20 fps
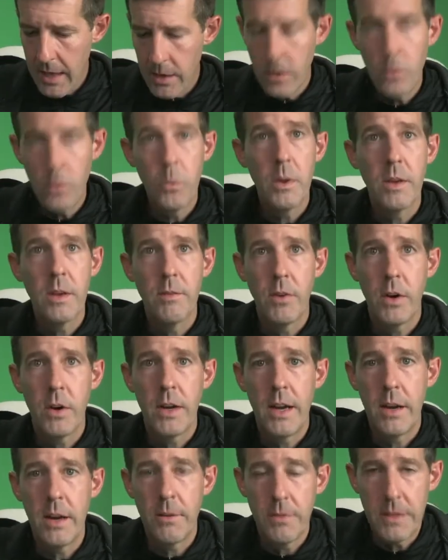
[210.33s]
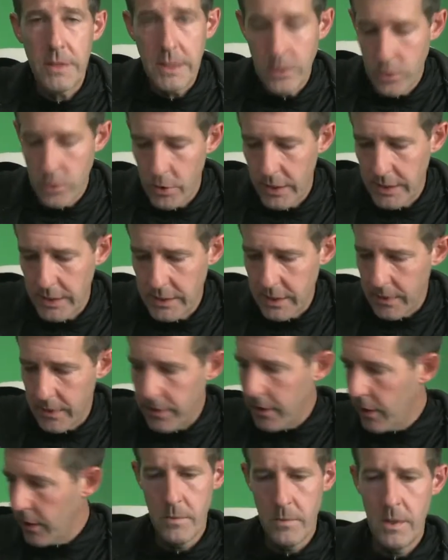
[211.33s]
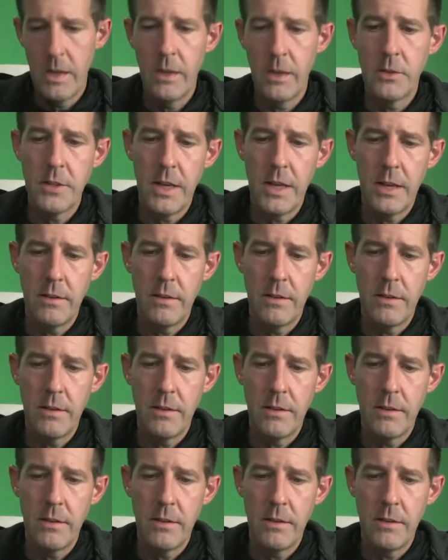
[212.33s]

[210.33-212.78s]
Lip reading: we can very carefully trace on there. How's that?